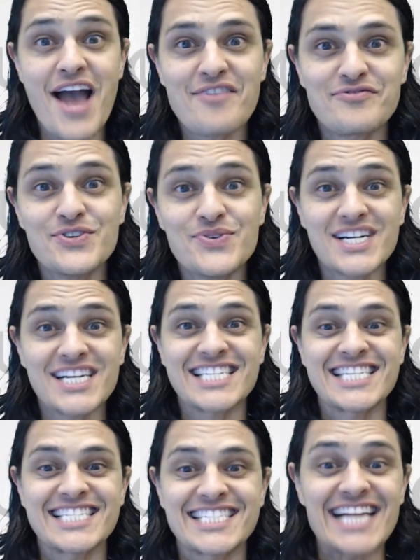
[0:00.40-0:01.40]
have new
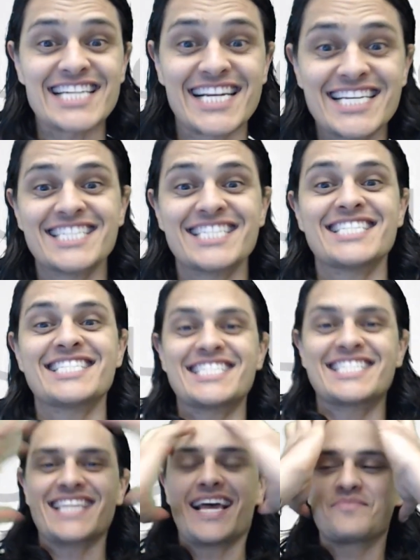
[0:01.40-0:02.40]

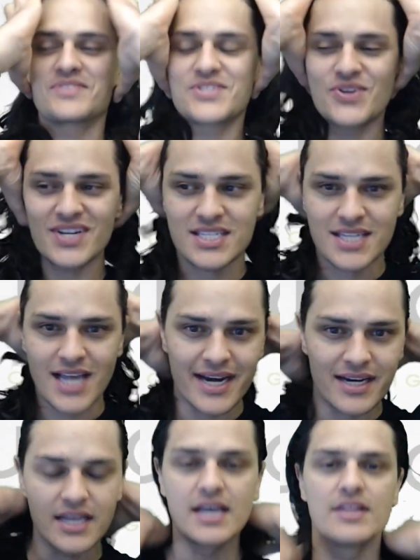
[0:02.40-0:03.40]
extensions! I'm so
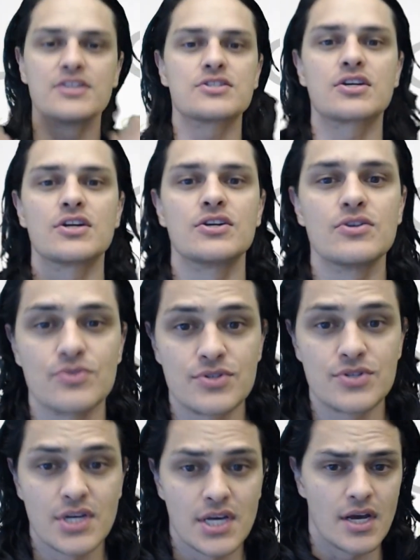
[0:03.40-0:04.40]
excited. This is good
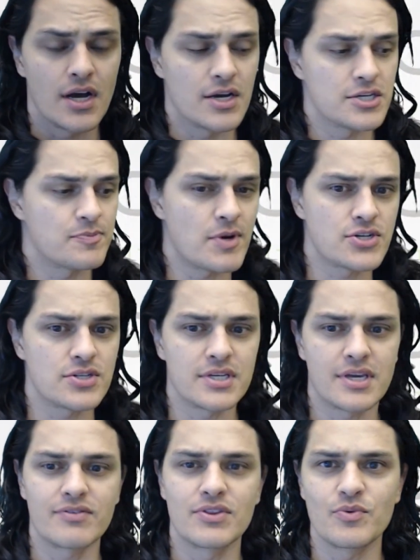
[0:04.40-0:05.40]
news, uh, especially
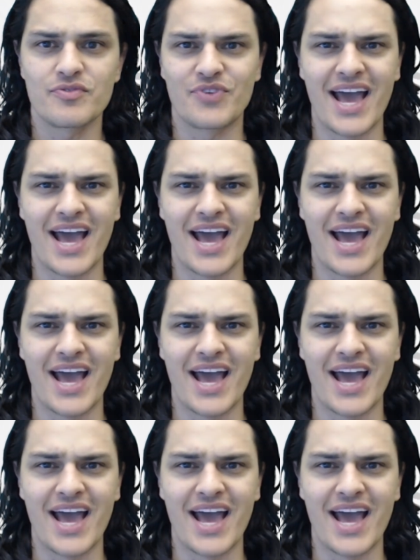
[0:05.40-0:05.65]
given that we've